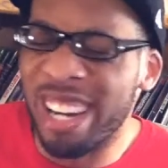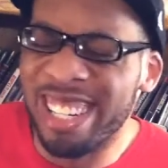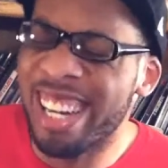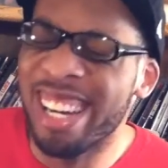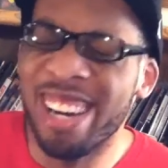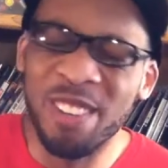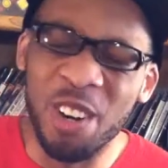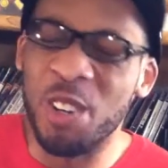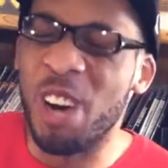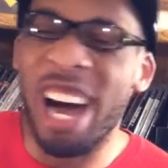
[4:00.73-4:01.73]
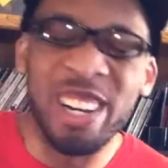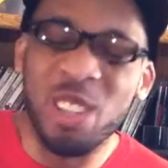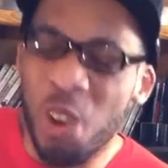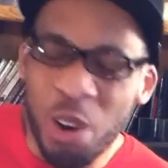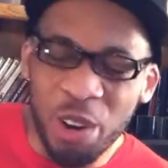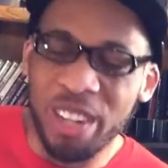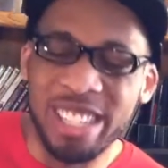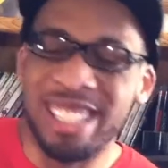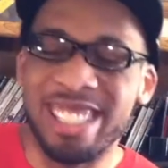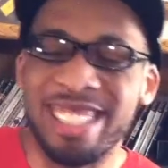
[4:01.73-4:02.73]
I'm gonna cry in the corner
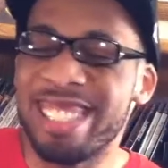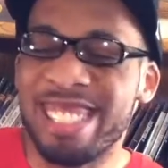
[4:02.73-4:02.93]
and just